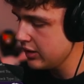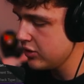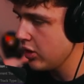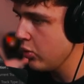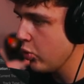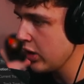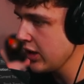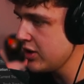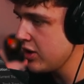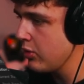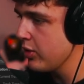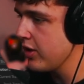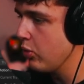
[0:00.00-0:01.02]
So we're going to
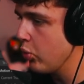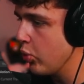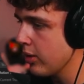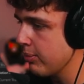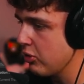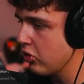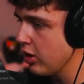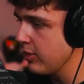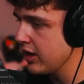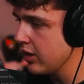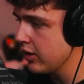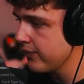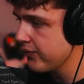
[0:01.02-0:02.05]
start with warp
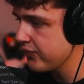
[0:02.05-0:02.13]
chroma here,